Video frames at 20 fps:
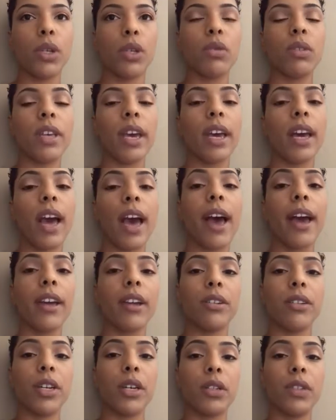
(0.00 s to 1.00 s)
you take a
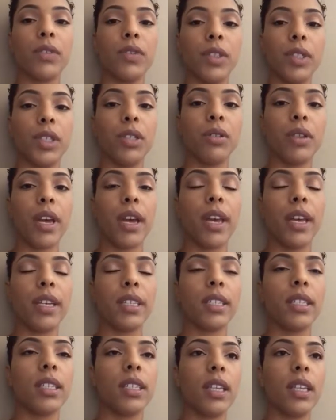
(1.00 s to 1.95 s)
higher dose for 2 days,